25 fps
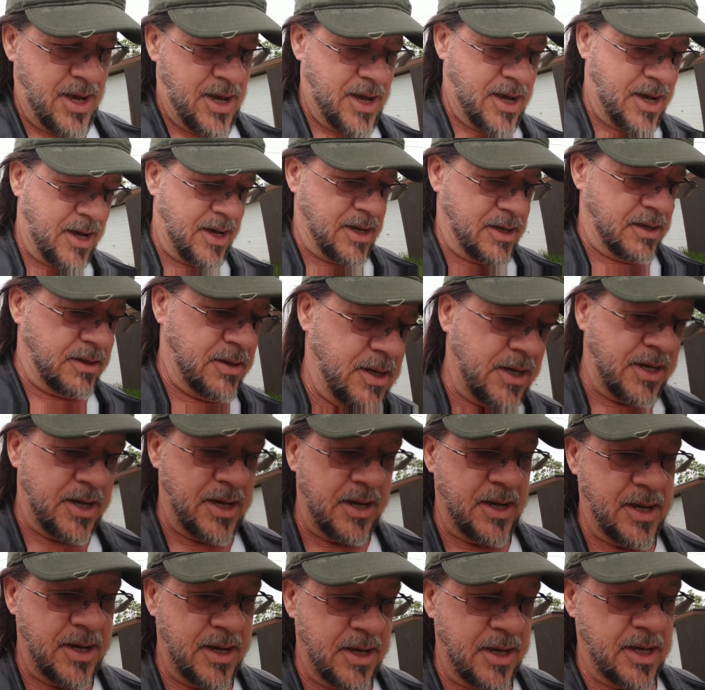Uh,
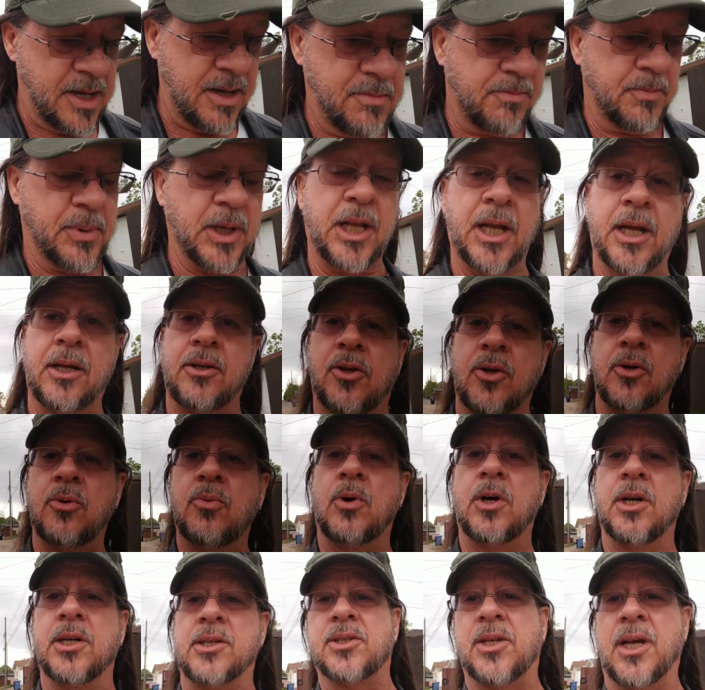but I do
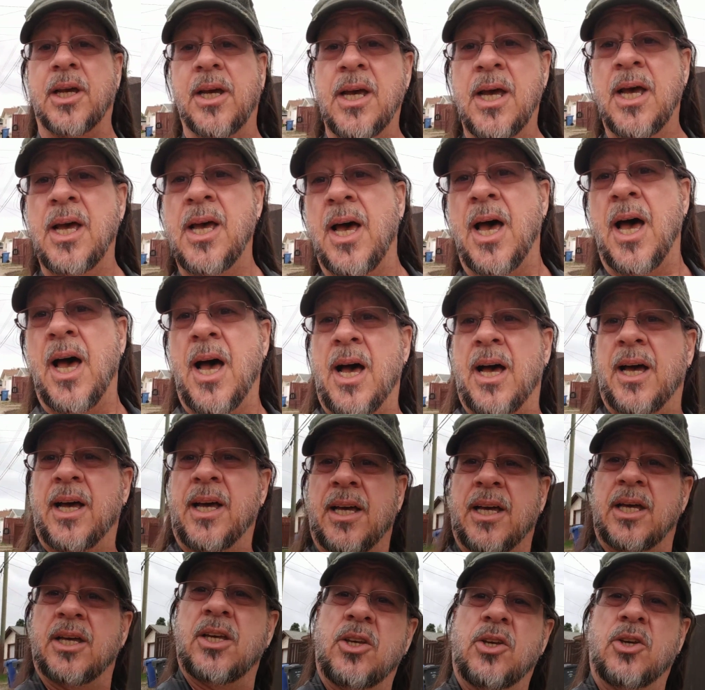want to say,
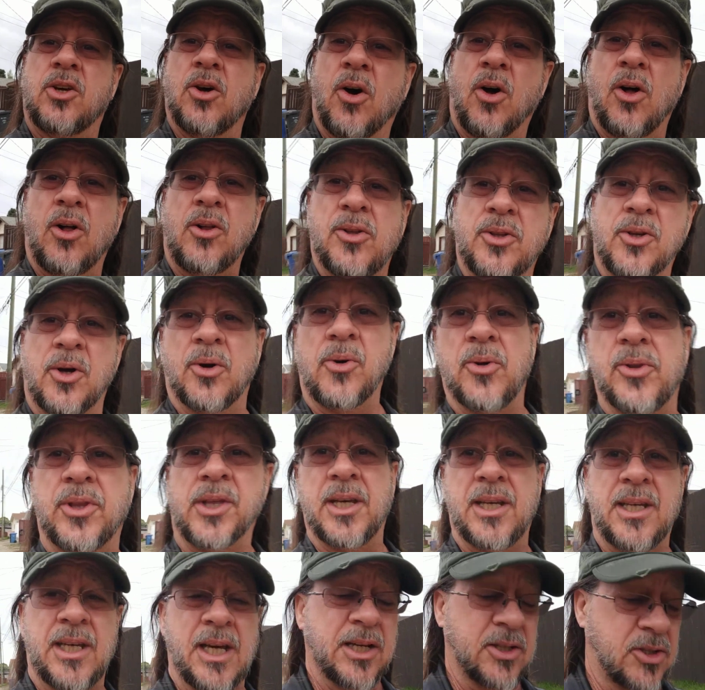you all know
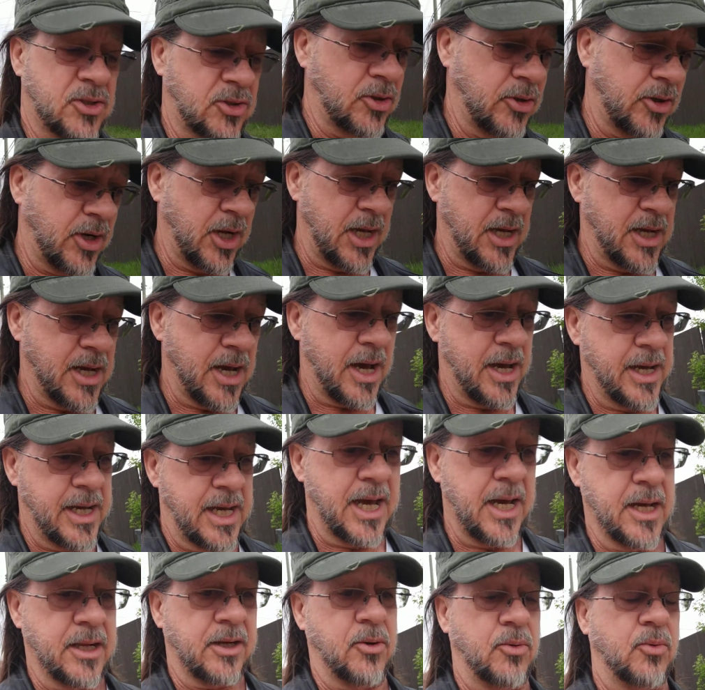that yesterday I
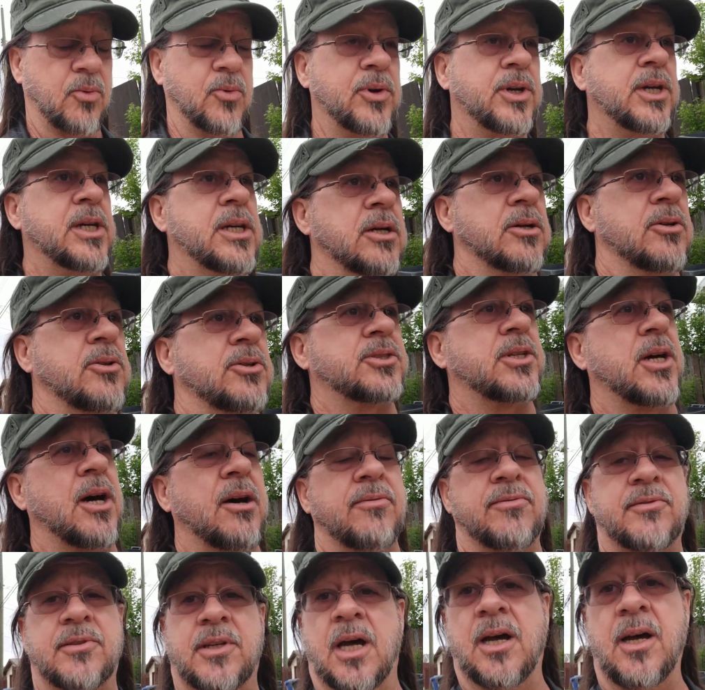had a real
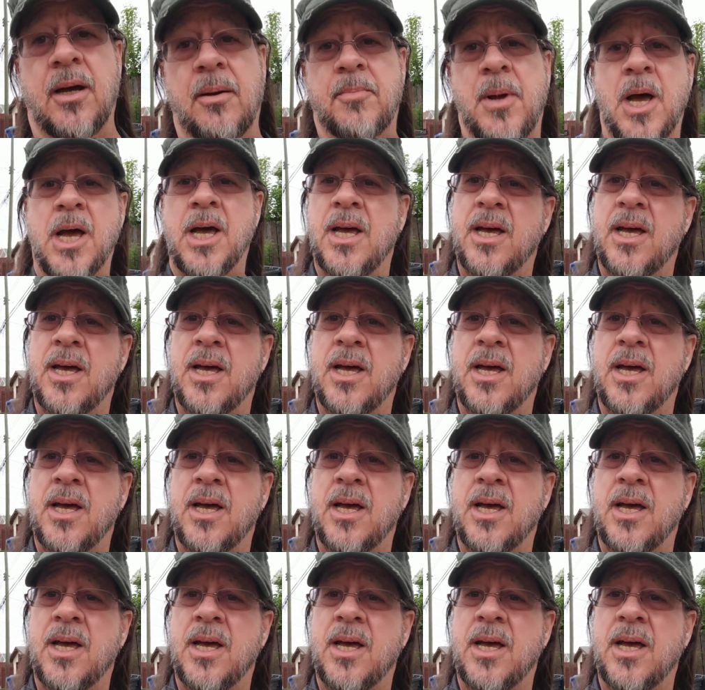tough time